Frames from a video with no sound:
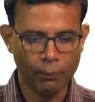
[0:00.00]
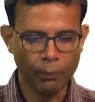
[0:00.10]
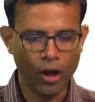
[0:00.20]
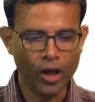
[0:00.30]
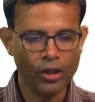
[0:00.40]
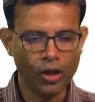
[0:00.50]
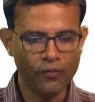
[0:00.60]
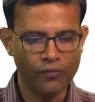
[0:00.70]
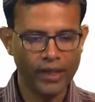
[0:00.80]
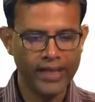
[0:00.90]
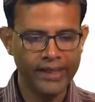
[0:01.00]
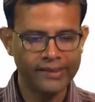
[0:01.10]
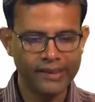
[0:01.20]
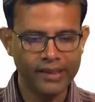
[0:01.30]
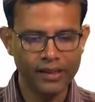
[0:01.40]
plot of
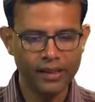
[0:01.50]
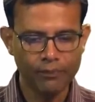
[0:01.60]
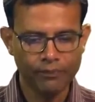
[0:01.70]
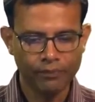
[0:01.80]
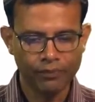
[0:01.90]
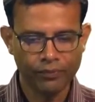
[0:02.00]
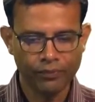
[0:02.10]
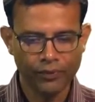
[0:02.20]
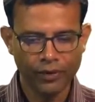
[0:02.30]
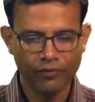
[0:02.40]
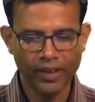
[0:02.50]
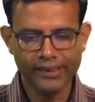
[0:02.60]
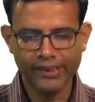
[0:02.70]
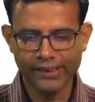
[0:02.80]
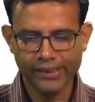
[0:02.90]
density
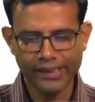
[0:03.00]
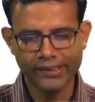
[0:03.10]
versus, let